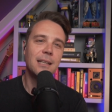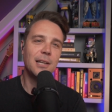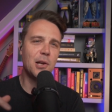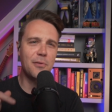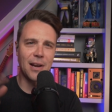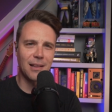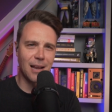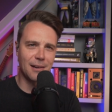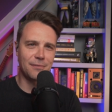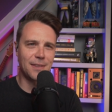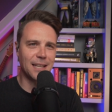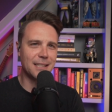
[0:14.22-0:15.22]
I know you've got a lot
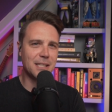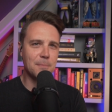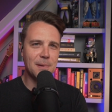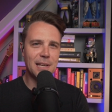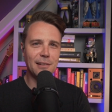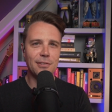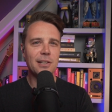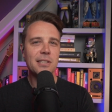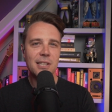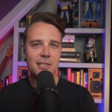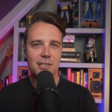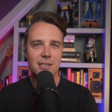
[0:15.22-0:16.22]
of things competing for your
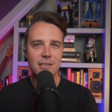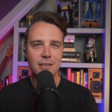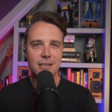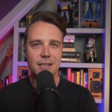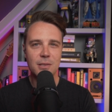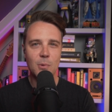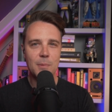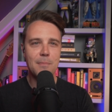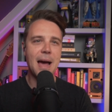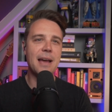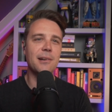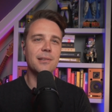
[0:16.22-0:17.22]
attention, so let's get to what
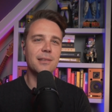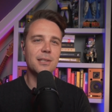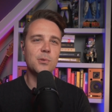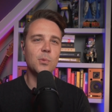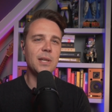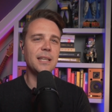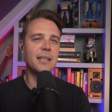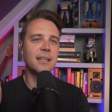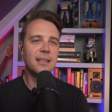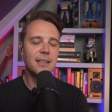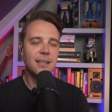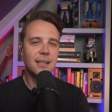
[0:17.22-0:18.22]
mattered this week.
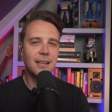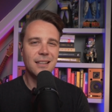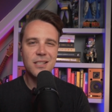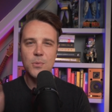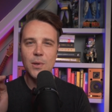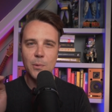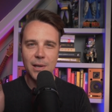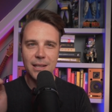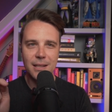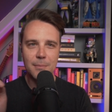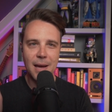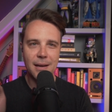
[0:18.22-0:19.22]
And this week, what I
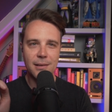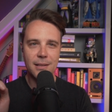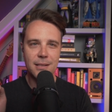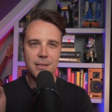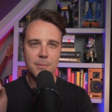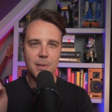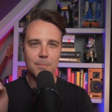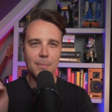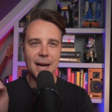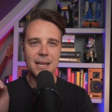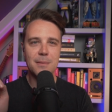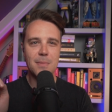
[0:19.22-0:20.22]
think mattered is the
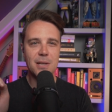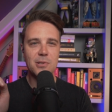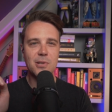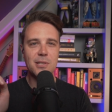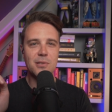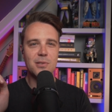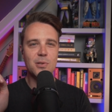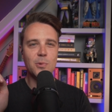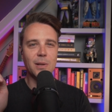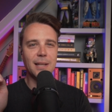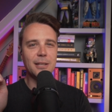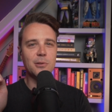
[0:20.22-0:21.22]
Biden administration's new
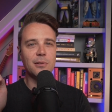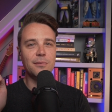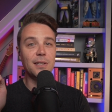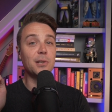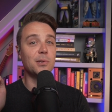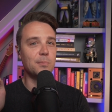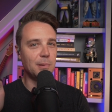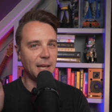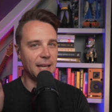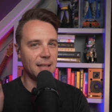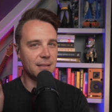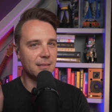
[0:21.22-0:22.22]
electric vehicle plans.